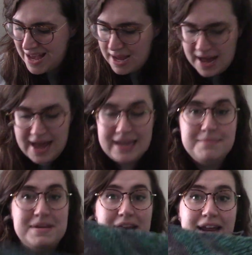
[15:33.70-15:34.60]
I
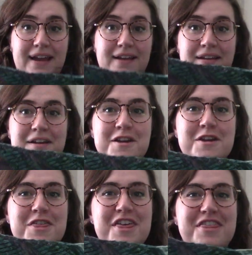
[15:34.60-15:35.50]
am knitting
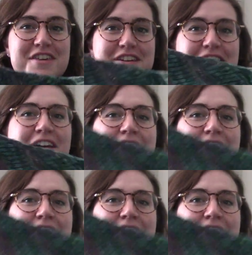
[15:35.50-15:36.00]
the